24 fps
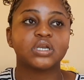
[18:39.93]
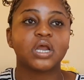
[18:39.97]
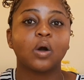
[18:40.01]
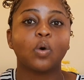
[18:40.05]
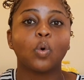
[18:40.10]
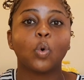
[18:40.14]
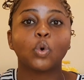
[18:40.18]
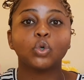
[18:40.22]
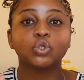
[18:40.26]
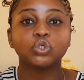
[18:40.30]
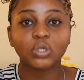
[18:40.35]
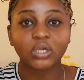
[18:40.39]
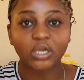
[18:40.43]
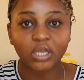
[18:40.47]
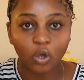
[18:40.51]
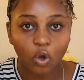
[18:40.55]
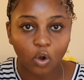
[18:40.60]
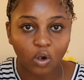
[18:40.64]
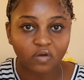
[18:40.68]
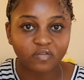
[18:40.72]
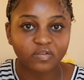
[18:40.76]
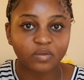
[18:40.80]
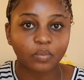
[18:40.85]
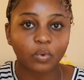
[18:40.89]
I'll also link
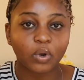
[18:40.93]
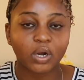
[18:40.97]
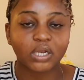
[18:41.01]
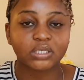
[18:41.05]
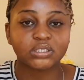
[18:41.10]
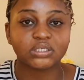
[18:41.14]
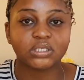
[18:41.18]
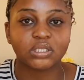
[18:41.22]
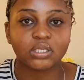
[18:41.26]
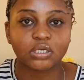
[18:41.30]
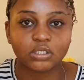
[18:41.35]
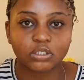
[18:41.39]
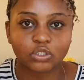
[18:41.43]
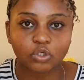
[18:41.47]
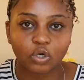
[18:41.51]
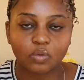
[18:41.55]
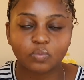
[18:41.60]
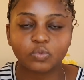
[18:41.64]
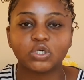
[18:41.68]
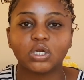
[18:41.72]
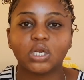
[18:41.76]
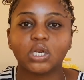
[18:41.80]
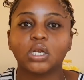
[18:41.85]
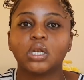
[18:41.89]
all of the products in the
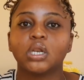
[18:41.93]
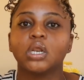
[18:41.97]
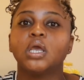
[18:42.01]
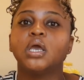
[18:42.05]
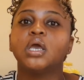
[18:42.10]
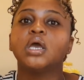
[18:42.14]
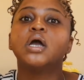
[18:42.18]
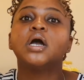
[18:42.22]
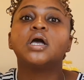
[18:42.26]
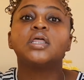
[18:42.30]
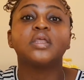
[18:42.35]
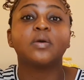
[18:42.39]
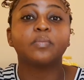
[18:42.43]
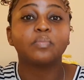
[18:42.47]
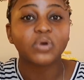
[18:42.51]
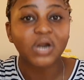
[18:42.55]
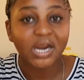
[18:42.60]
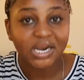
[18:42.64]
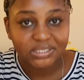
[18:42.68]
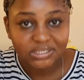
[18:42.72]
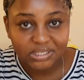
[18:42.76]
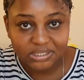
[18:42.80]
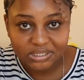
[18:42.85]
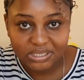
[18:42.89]
description, the
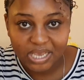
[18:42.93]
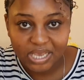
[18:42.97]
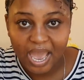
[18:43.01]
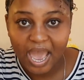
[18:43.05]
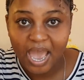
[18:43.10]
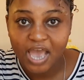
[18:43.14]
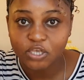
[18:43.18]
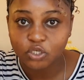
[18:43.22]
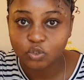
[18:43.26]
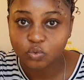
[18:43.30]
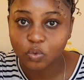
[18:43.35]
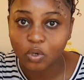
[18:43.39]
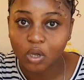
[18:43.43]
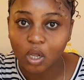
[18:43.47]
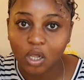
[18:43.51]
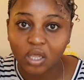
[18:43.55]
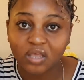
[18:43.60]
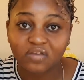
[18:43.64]
prices as well.